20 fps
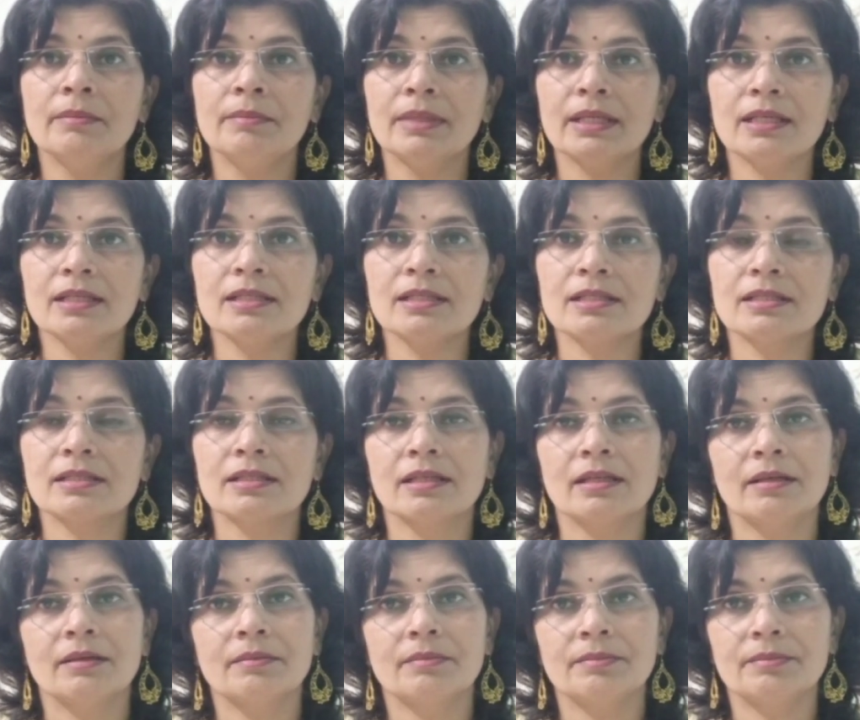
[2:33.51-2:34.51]
Because
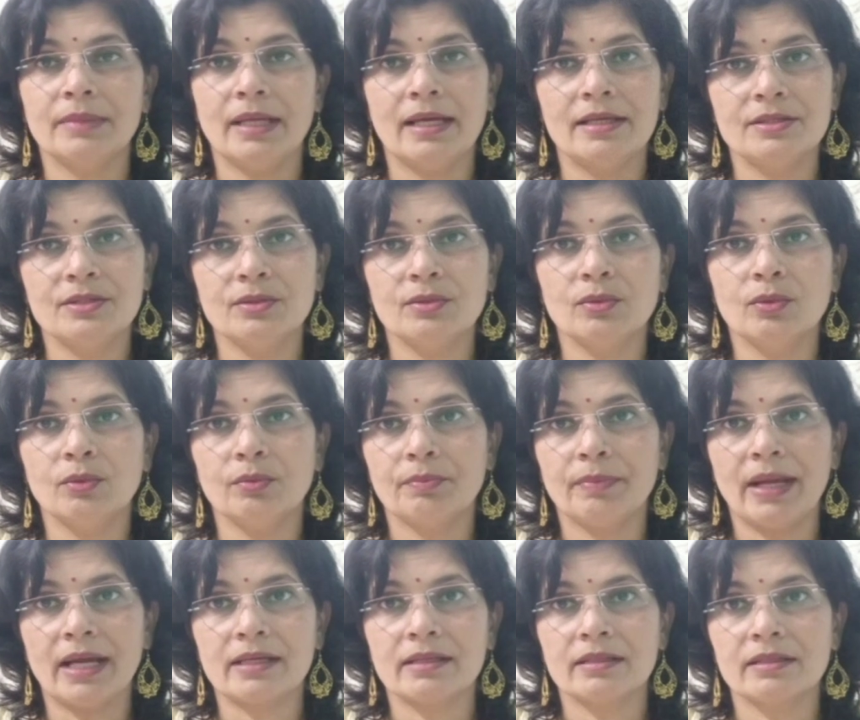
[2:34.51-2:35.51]
as you know,
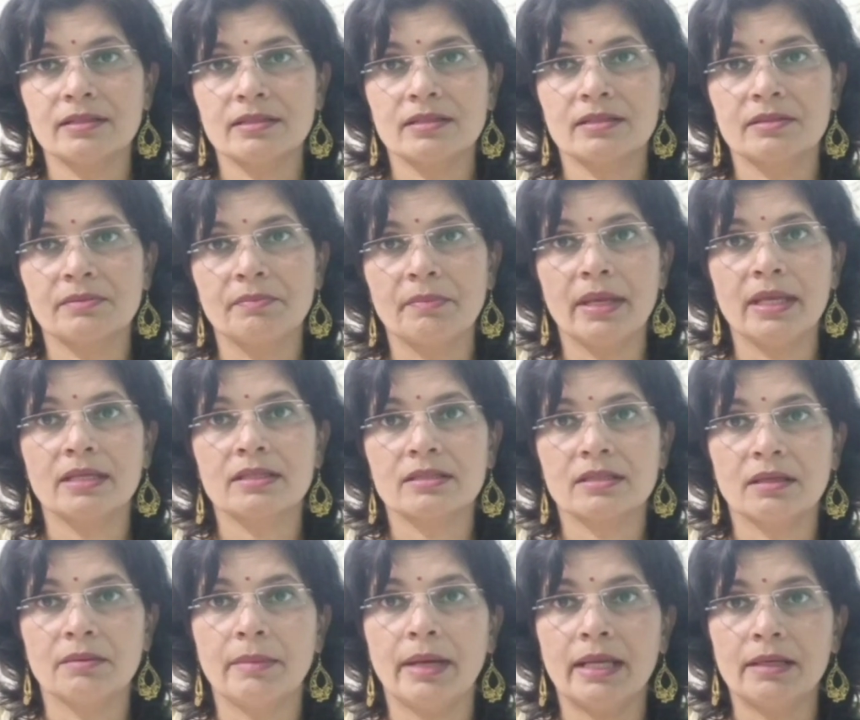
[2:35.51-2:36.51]
practice
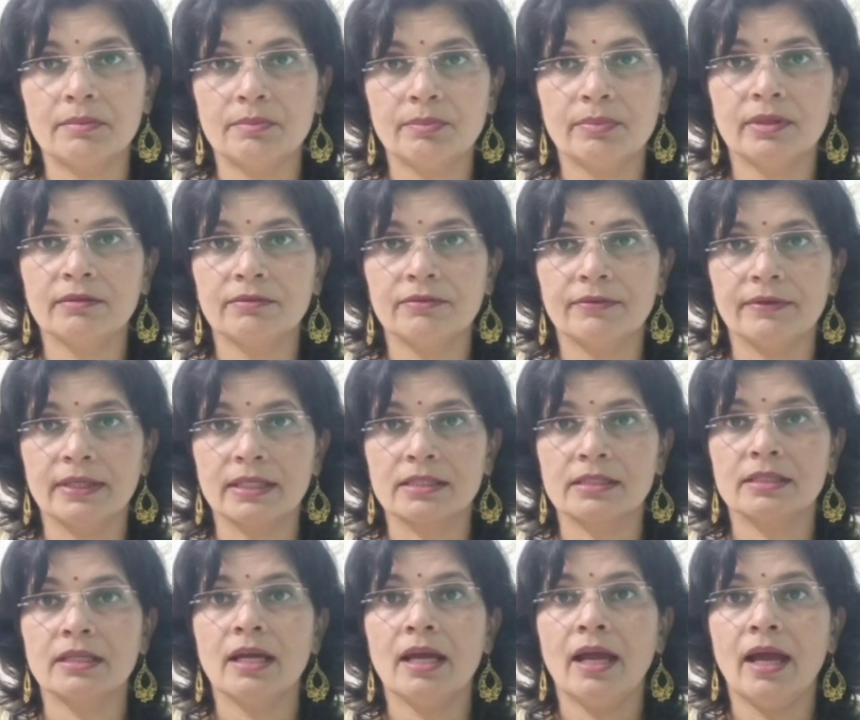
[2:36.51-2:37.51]
makes a man perfect,